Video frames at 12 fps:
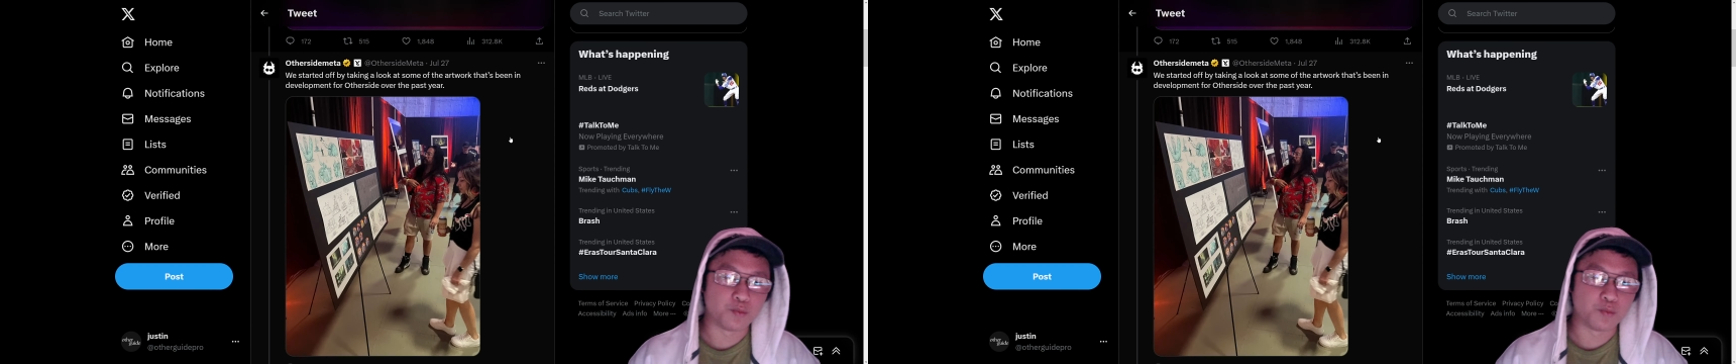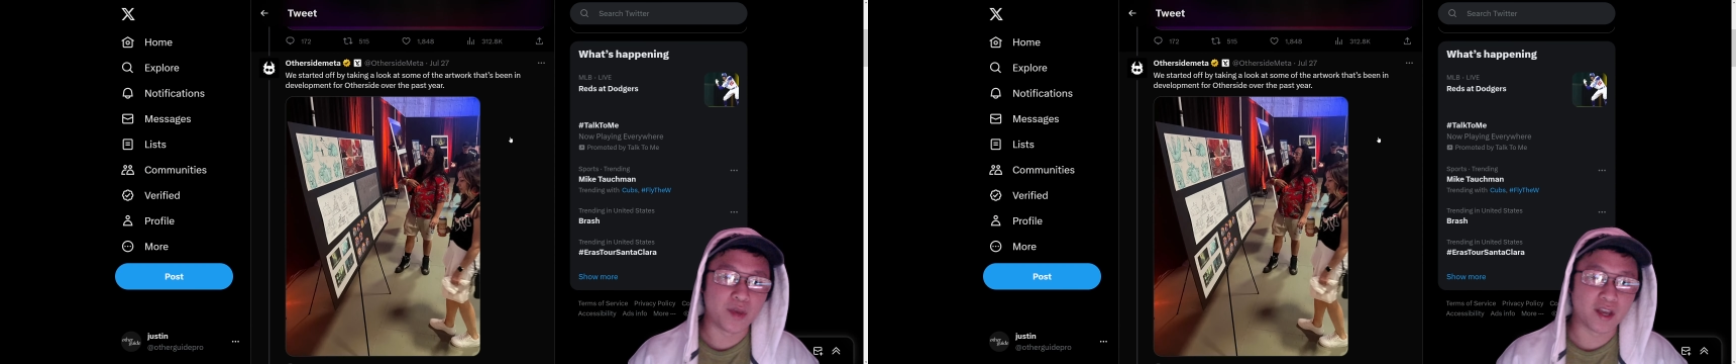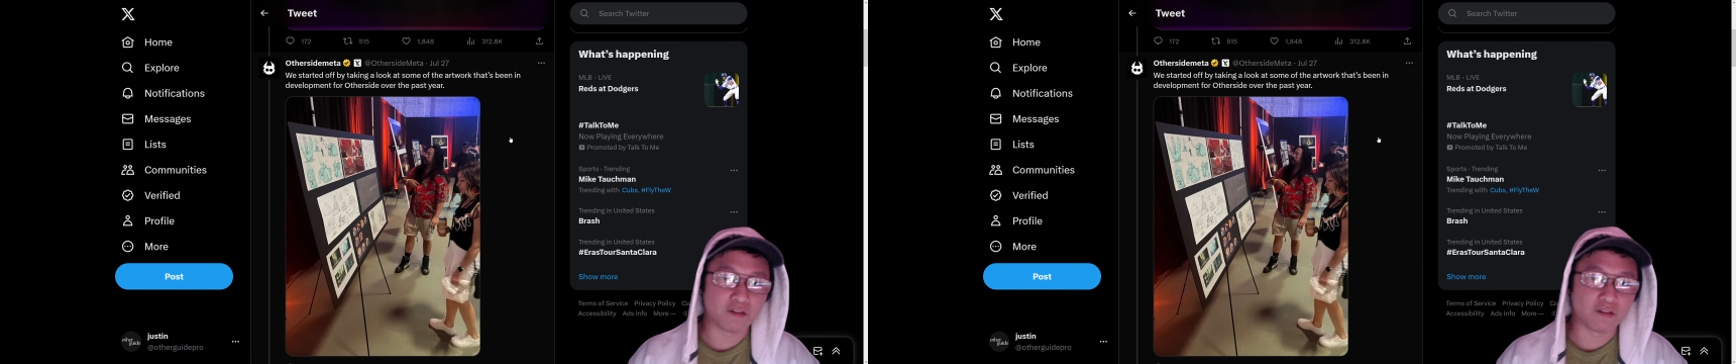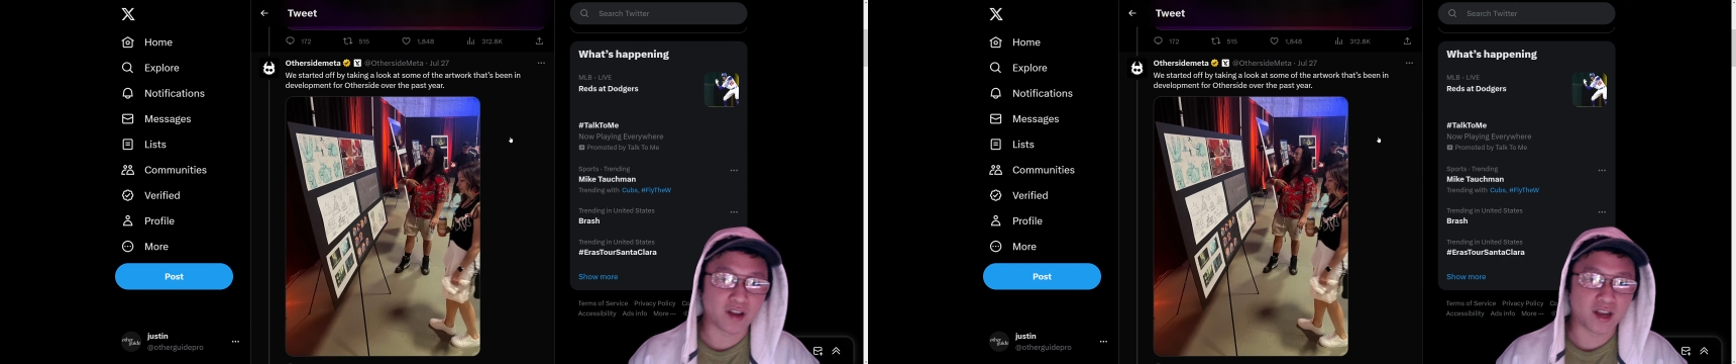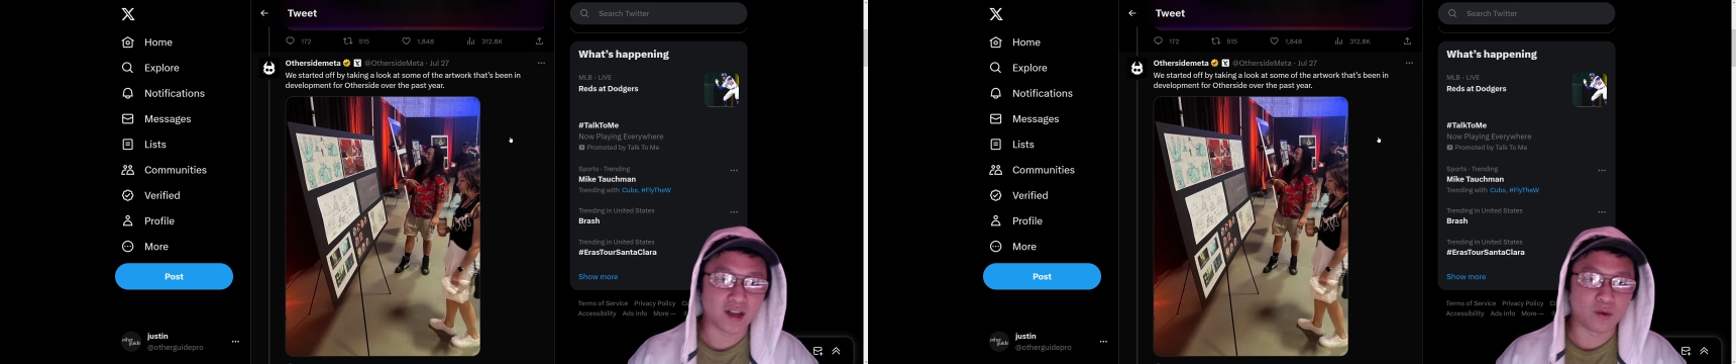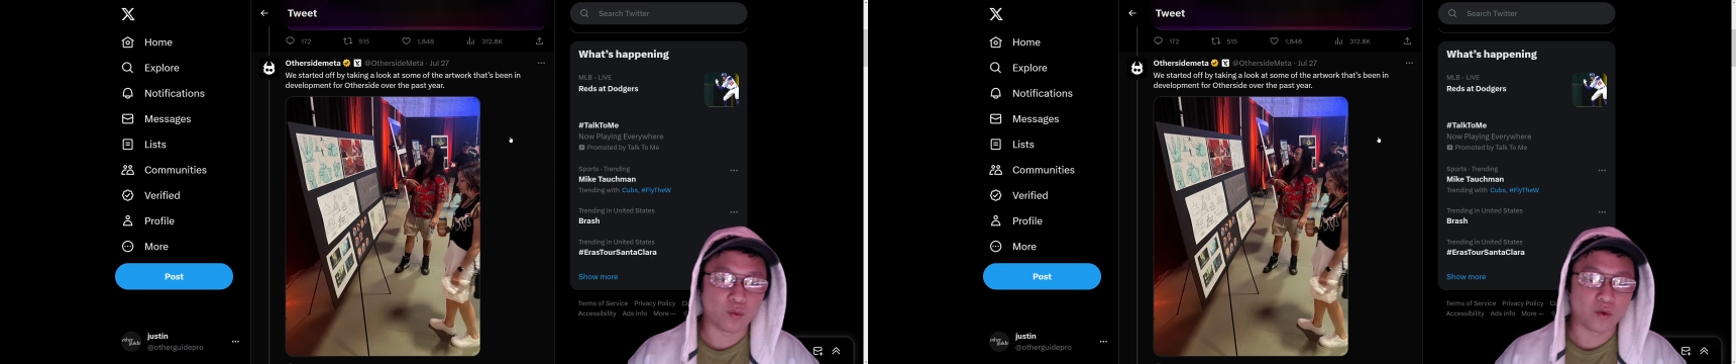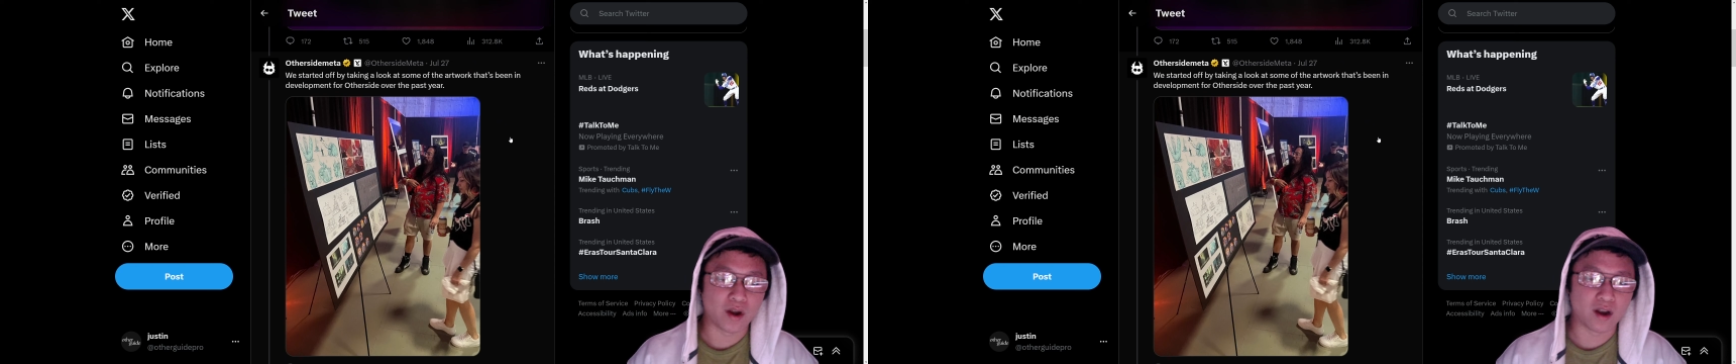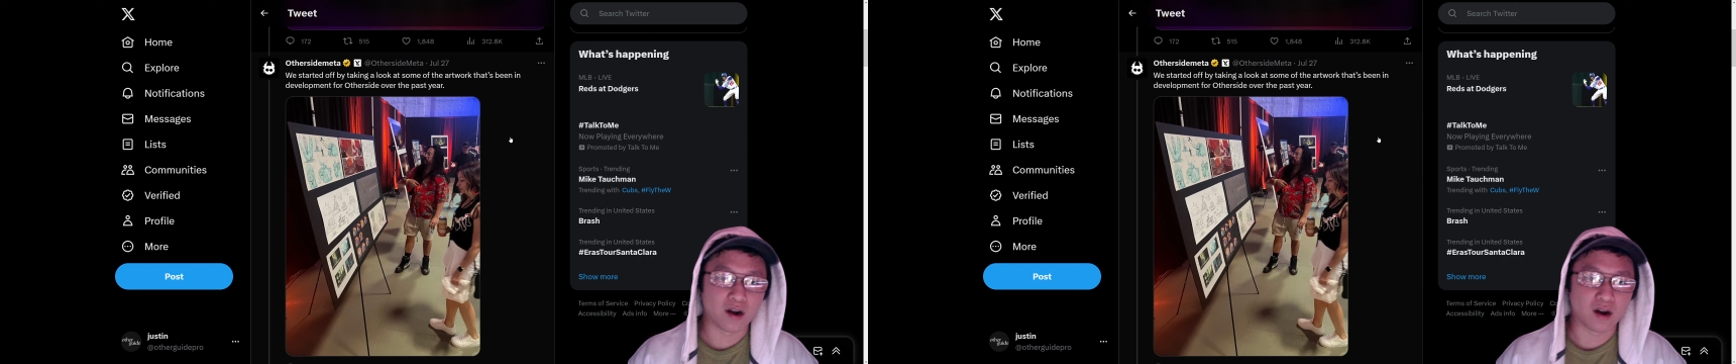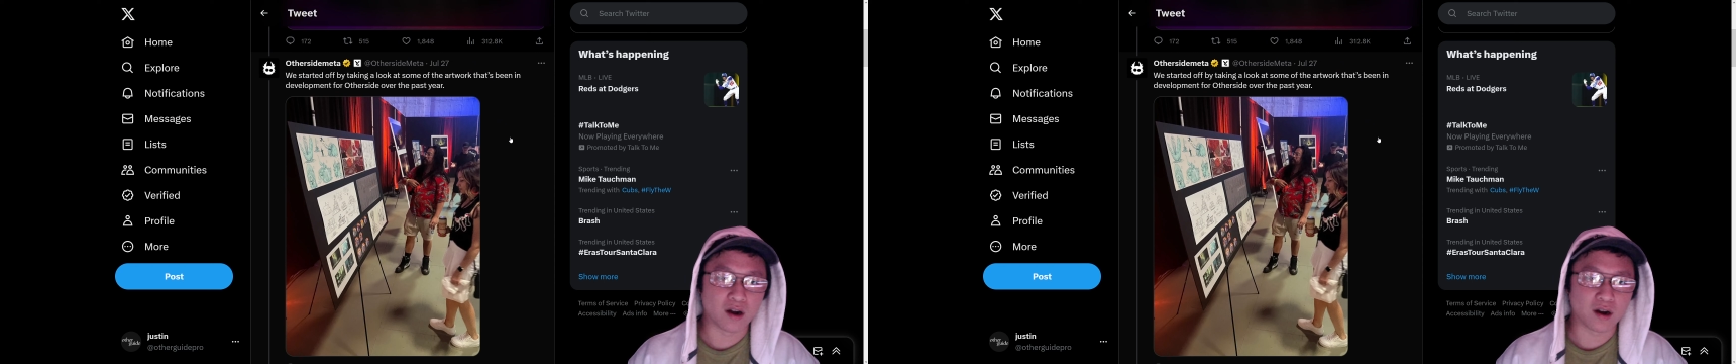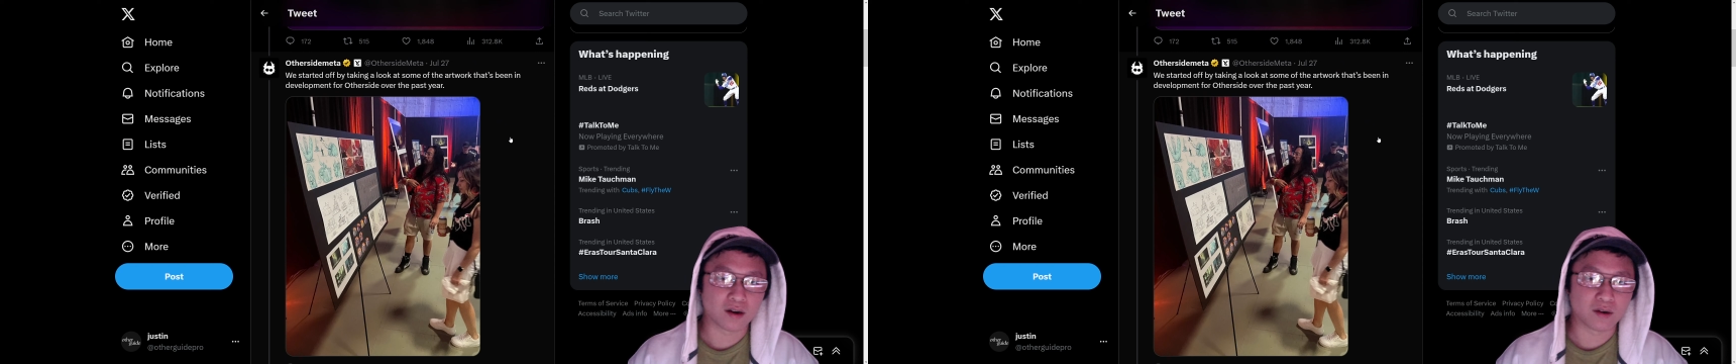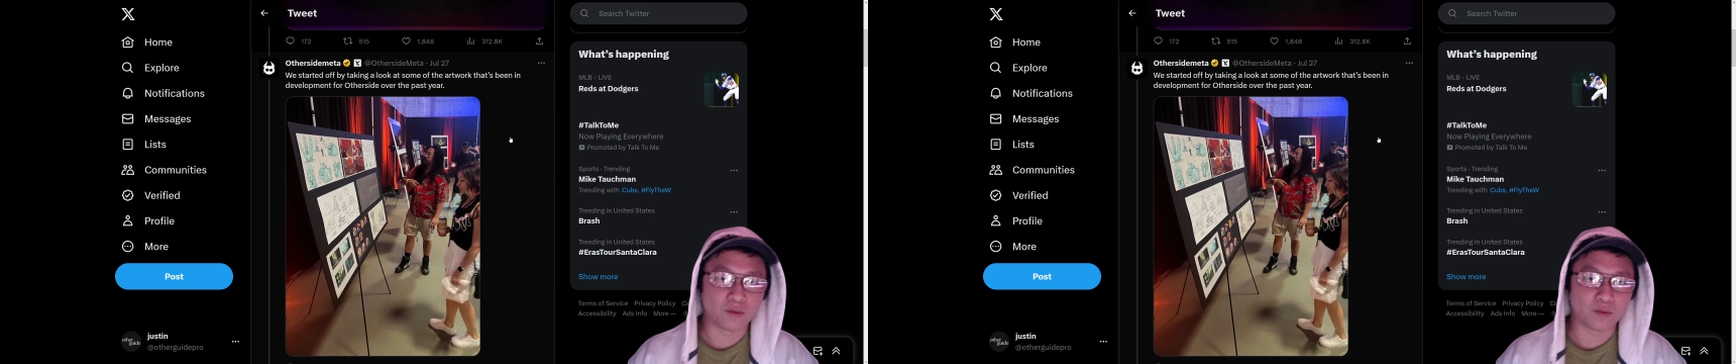big event where,